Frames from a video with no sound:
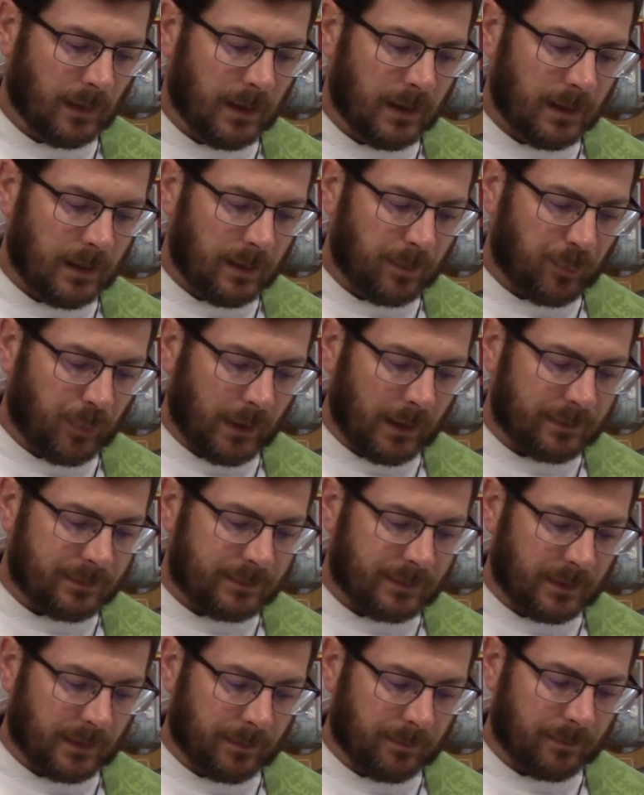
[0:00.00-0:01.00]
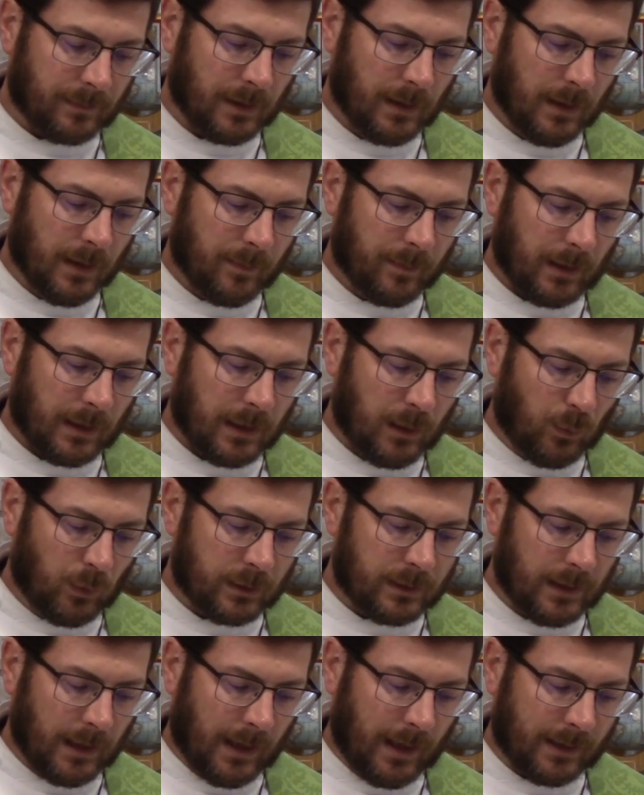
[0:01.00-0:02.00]
He pressed him, but he
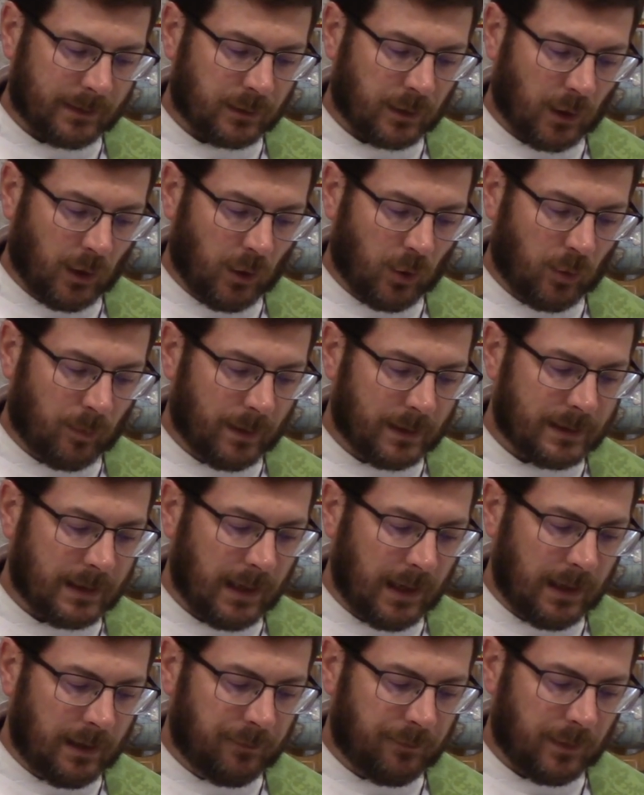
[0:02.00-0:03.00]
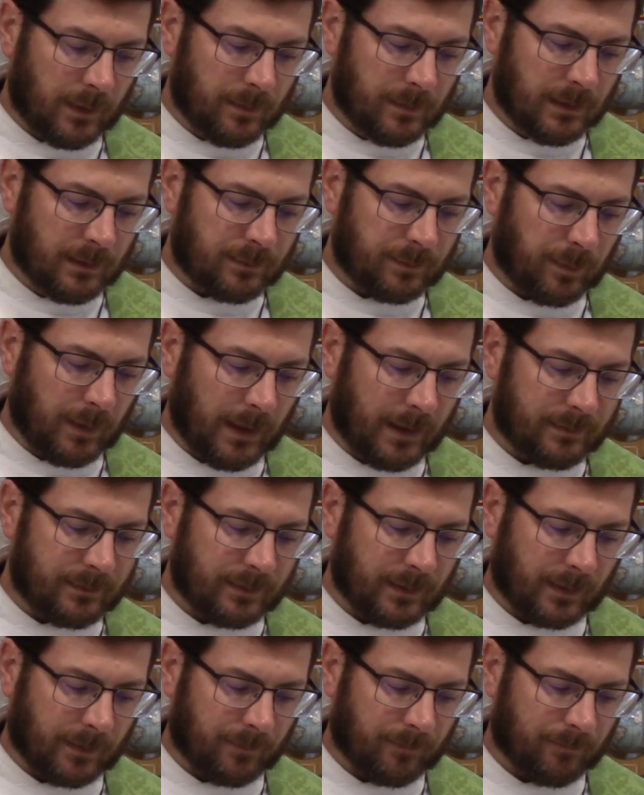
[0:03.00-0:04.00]
would not go, but gave him his
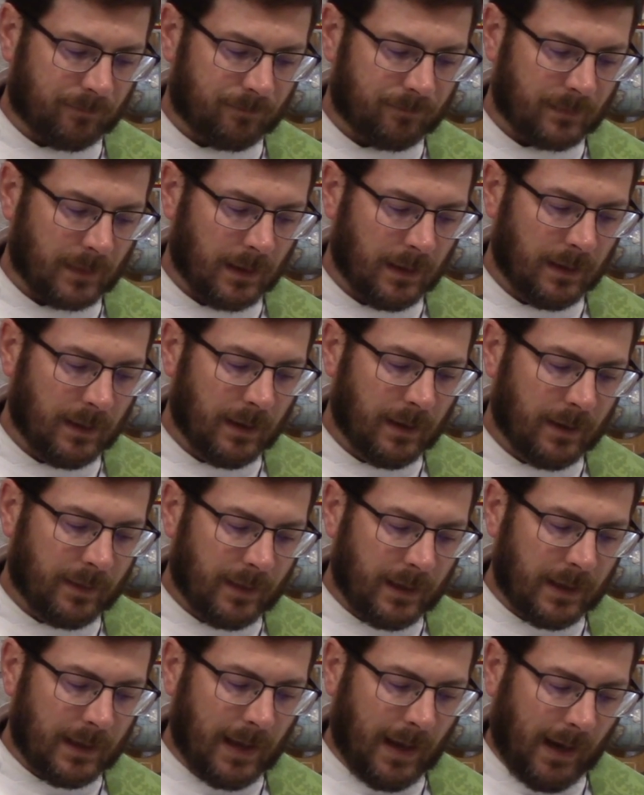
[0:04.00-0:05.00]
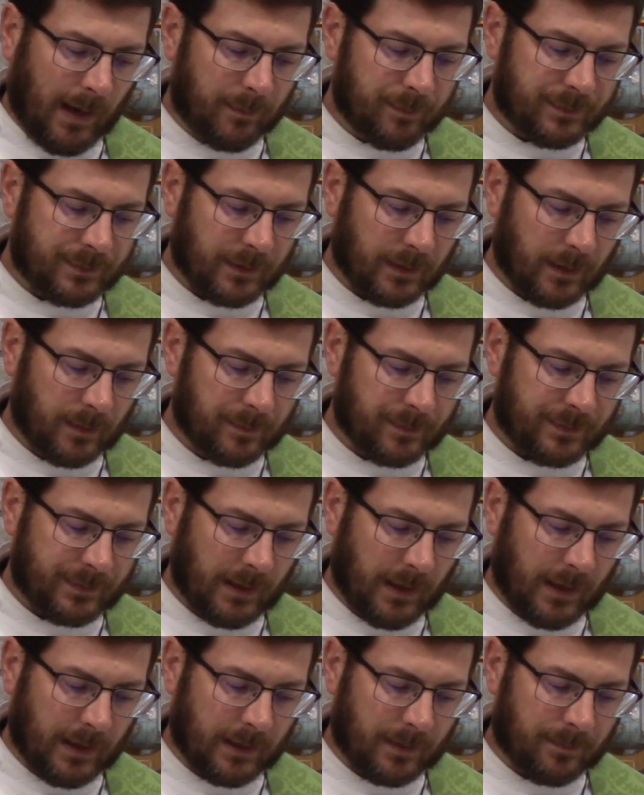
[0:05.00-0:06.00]
blessing. Then Absalom
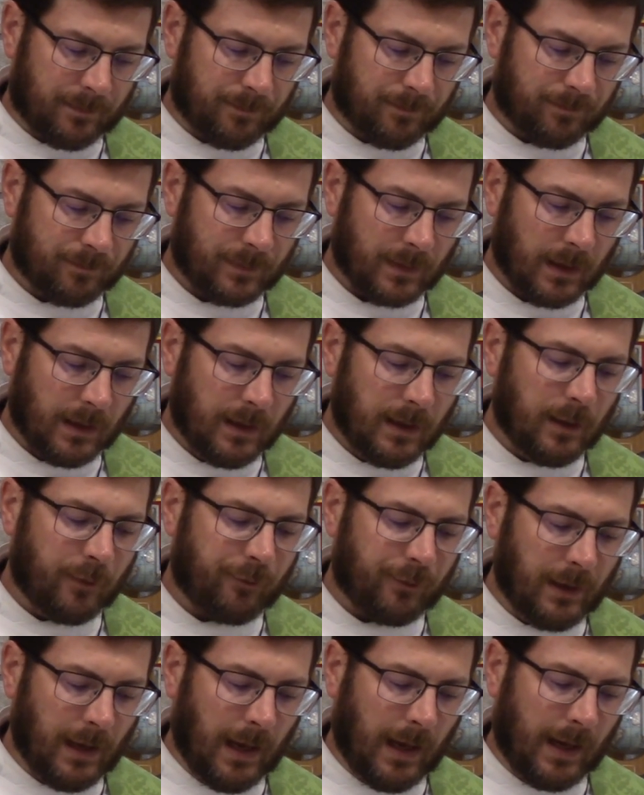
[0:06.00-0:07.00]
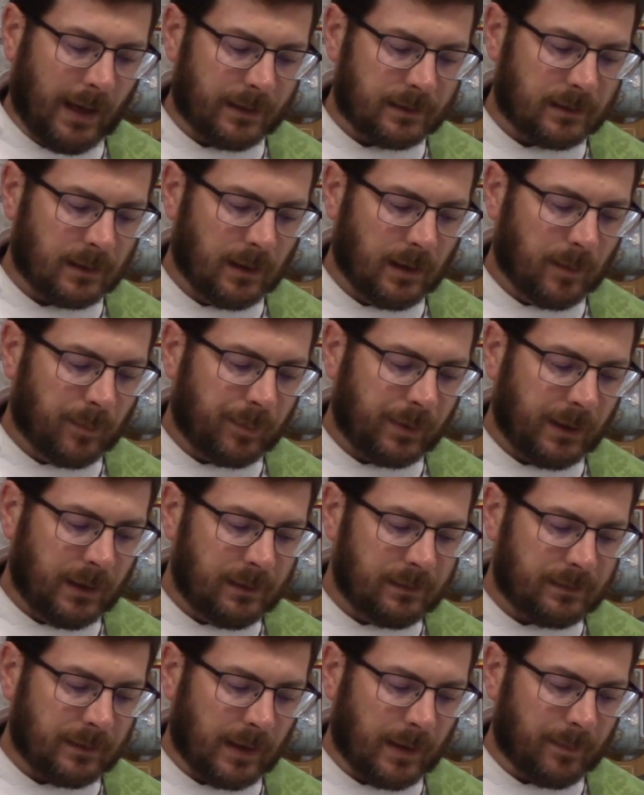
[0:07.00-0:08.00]
said, "If not,
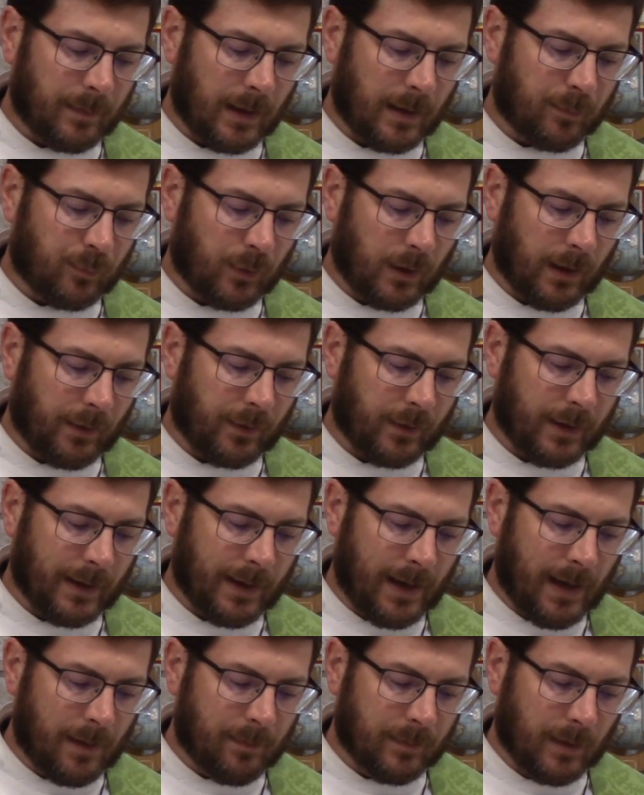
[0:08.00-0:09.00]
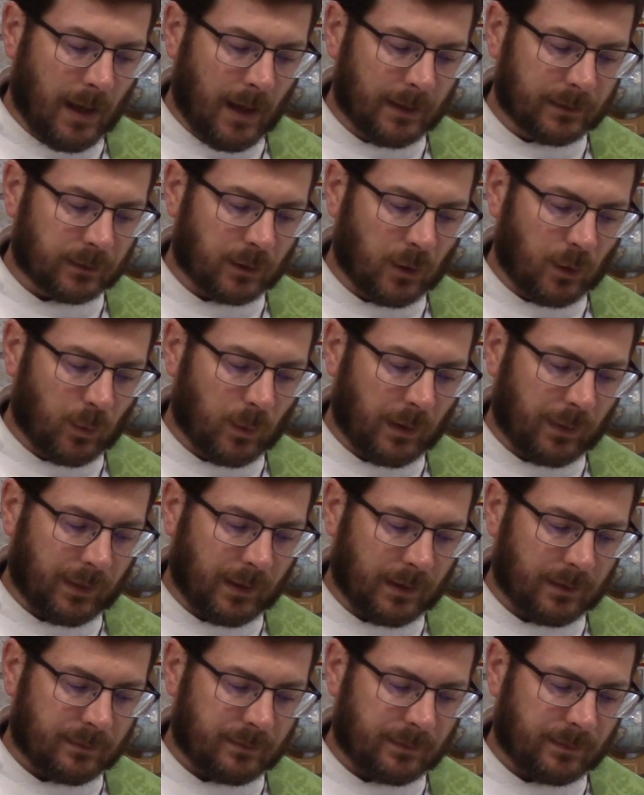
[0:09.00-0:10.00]
please let my brother Amnon go with
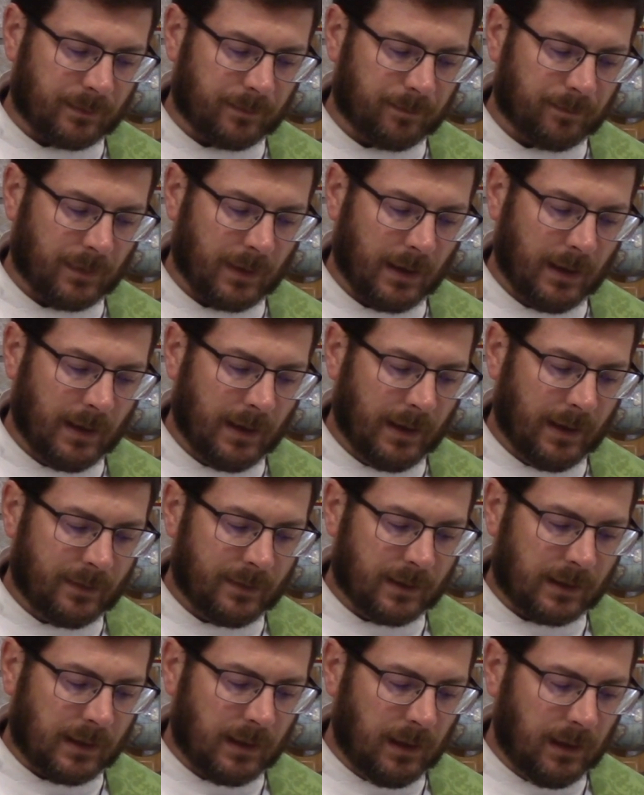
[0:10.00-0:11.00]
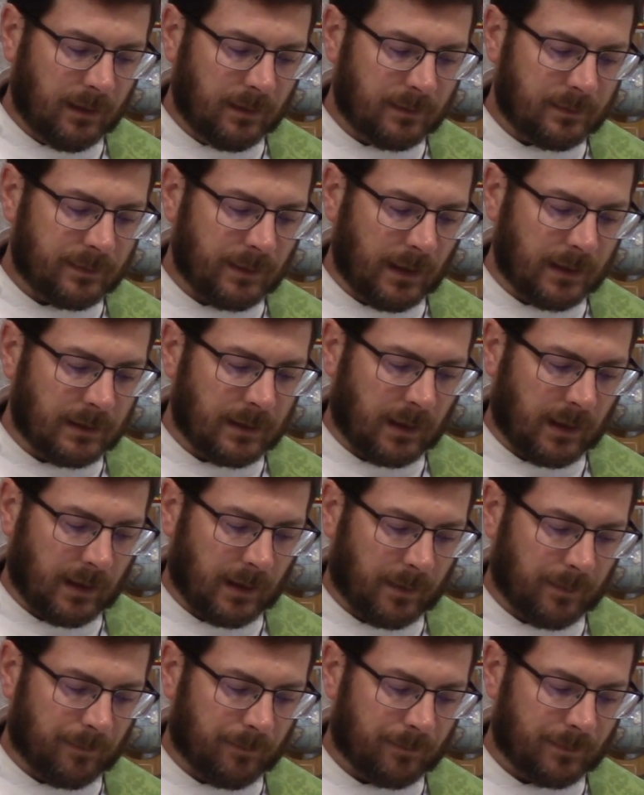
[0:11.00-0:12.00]
us." And the king said to
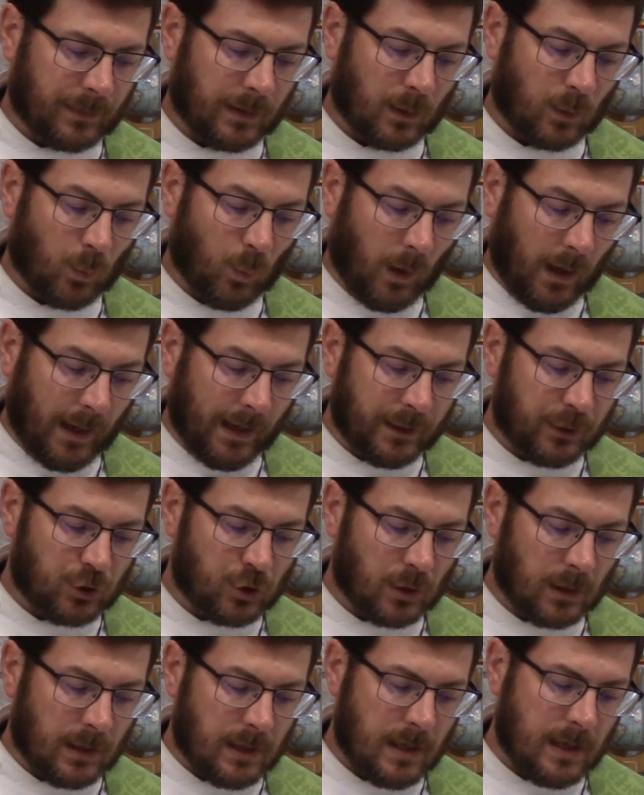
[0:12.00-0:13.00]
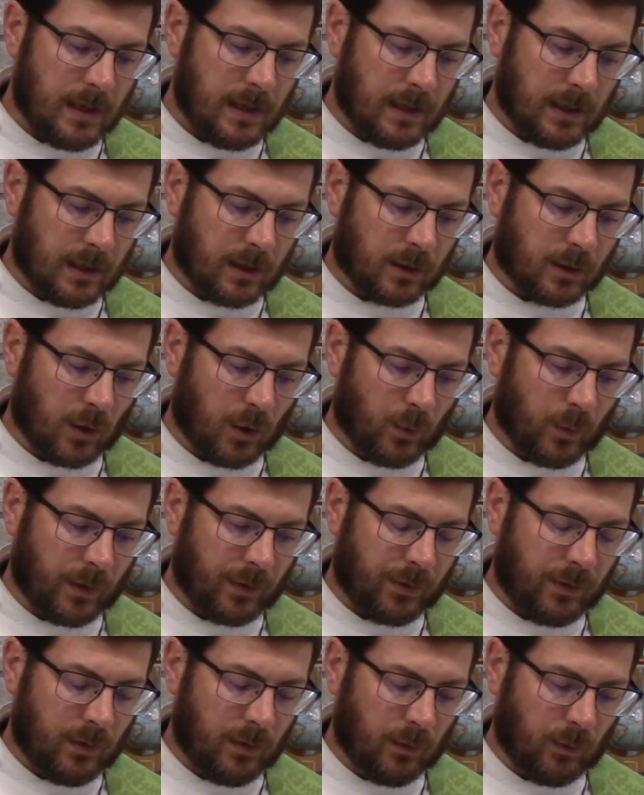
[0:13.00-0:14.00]
him, "Why should he go
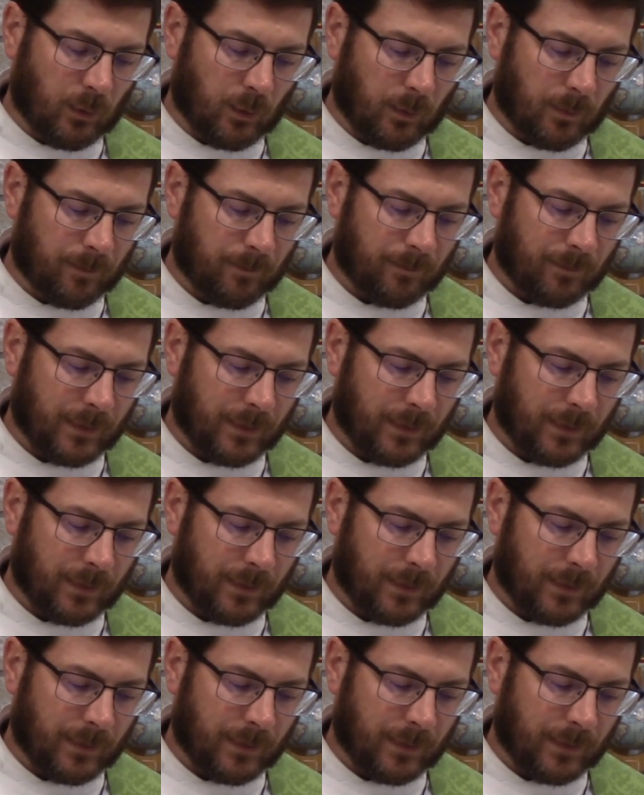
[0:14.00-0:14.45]
with you?"